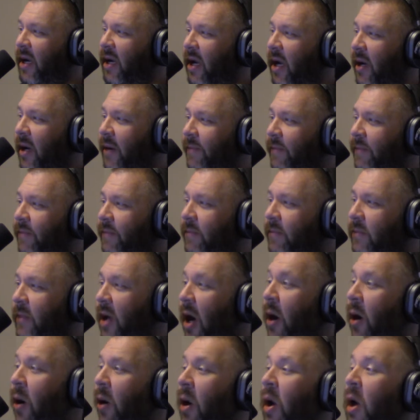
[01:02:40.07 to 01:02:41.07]
up.
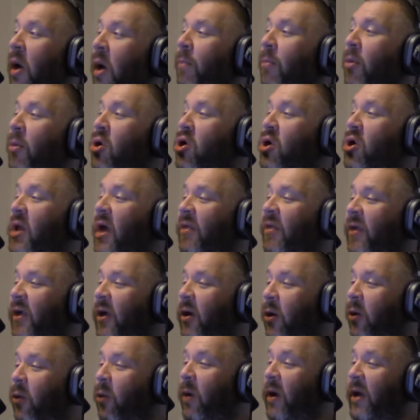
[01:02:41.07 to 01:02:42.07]
Oh, murder, death,
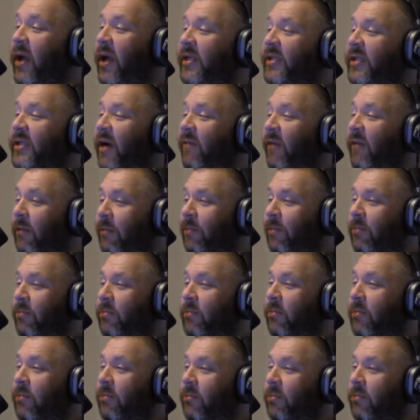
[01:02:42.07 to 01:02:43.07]
kill, one eight seven. Are
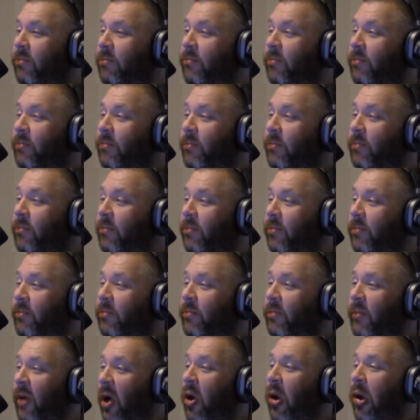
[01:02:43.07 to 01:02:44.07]

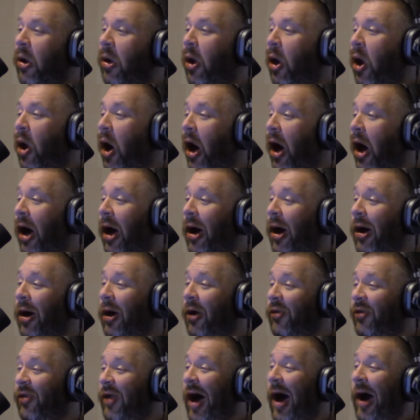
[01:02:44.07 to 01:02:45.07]
they going to talk about for uh, dinner?
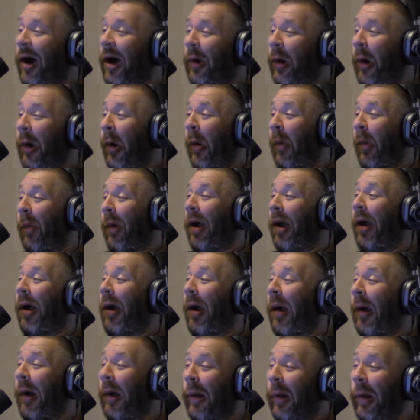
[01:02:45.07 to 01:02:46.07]
Taco
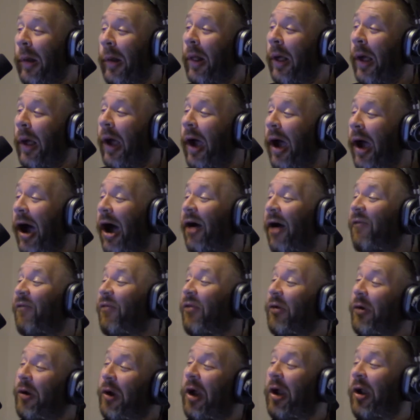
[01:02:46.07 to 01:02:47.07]
Bell.
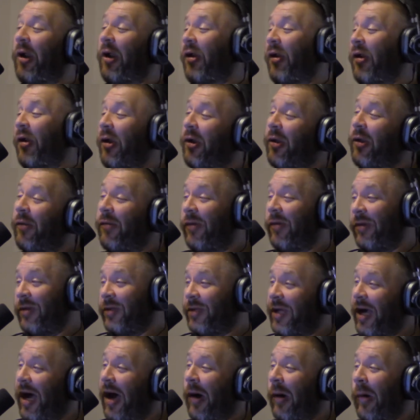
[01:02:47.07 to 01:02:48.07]
After getting to the
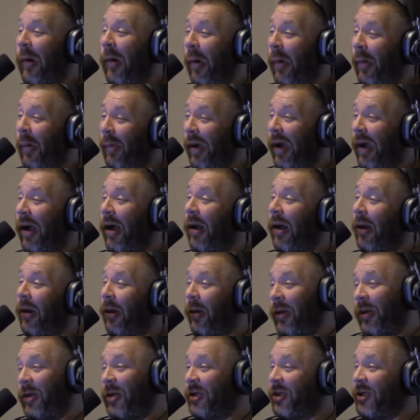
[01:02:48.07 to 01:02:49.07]
Taco
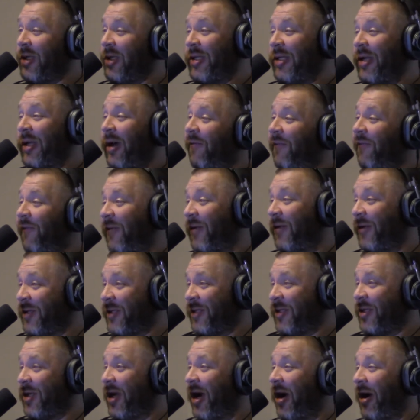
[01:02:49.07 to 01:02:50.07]
Bell and stuffing
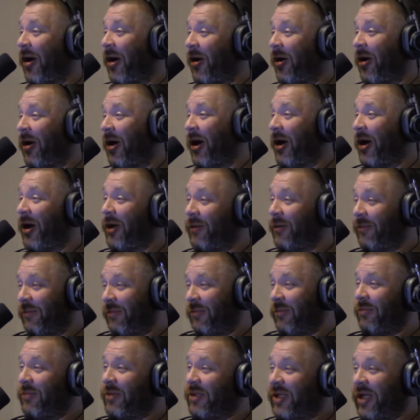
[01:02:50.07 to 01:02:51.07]
Sarah,
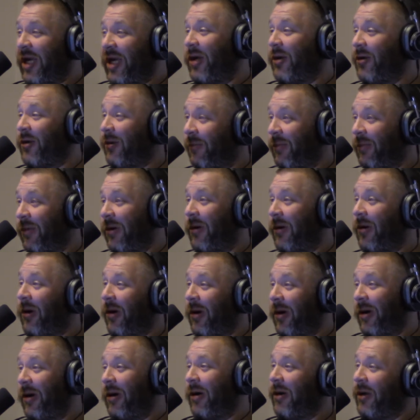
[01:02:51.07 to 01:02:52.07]
um, Sandra
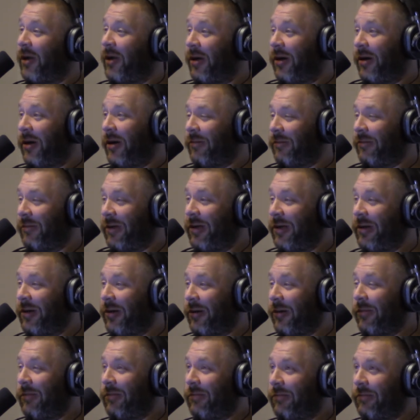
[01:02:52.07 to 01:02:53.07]
Bernhard in her, you
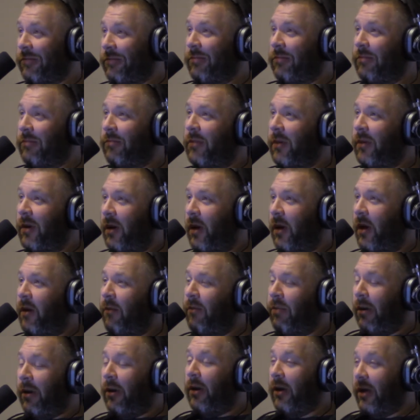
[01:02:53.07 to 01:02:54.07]
know, Sandra Bullock,
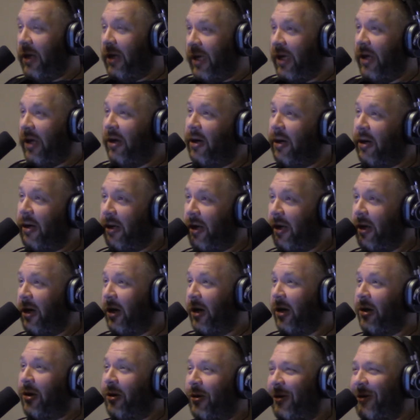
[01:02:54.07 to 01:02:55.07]
Bullock in her, you
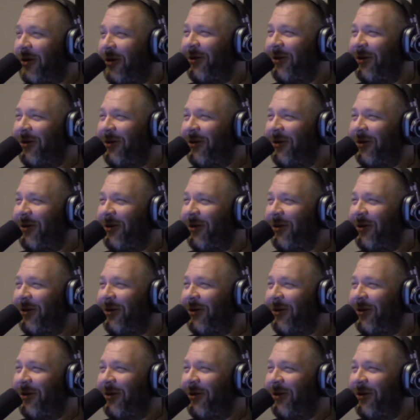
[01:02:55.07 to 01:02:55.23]
know.